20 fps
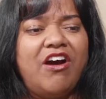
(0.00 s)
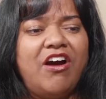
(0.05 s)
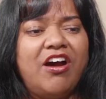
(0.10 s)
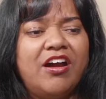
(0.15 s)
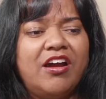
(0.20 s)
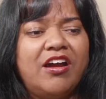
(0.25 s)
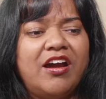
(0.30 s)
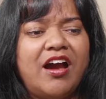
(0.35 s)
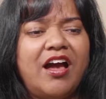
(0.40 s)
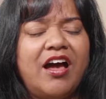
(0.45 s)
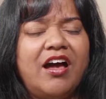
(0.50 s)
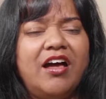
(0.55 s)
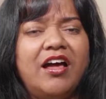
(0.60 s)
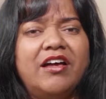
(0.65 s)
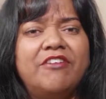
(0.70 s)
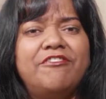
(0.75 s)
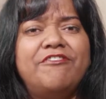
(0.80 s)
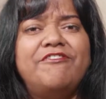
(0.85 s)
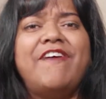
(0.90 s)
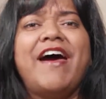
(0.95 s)
are
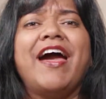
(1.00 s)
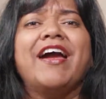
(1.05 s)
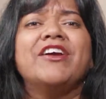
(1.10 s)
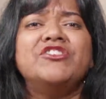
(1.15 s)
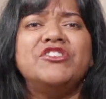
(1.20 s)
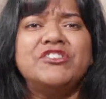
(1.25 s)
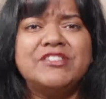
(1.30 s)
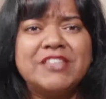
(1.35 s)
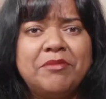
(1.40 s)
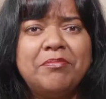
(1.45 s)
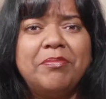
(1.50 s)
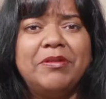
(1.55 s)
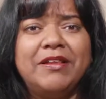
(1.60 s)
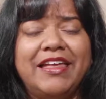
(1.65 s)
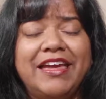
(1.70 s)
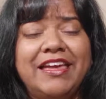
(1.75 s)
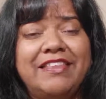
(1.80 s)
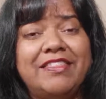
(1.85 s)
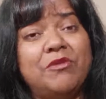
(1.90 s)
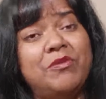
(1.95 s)
factors at
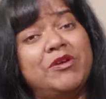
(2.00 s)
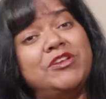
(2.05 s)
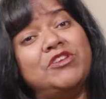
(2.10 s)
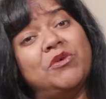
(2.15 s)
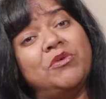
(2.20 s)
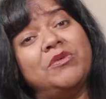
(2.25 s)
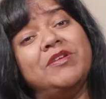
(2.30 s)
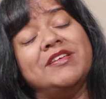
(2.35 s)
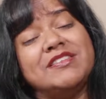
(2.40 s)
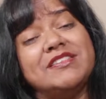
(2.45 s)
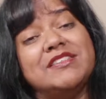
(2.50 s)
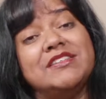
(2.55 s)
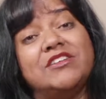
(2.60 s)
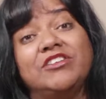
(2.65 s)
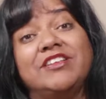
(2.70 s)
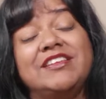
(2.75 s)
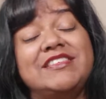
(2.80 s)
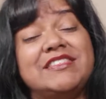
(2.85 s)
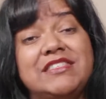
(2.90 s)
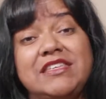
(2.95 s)
play that we don't
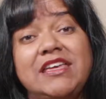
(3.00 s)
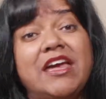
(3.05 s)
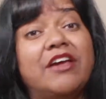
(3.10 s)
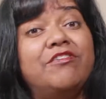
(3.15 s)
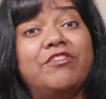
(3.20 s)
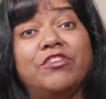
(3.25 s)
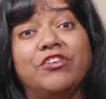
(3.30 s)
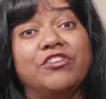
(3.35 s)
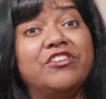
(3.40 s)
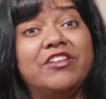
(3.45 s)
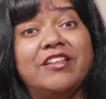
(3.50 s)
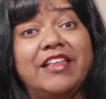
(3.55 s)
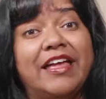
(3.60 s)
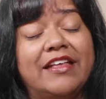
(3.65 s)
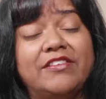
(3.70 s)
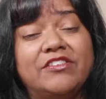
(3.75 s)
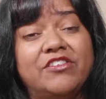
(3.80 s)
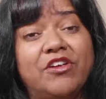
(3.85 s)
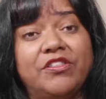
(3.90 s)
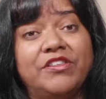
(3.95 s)
necessarily see at first
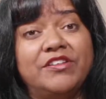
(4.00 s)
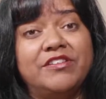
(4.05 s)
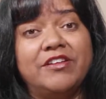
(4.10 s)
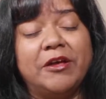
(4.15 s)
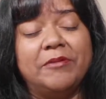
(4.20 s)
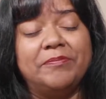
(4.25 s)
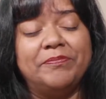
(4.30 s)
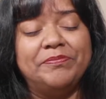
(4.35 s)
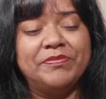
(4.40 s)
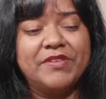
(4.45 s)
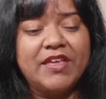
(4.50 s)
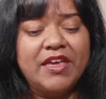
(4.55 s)
glance all the time.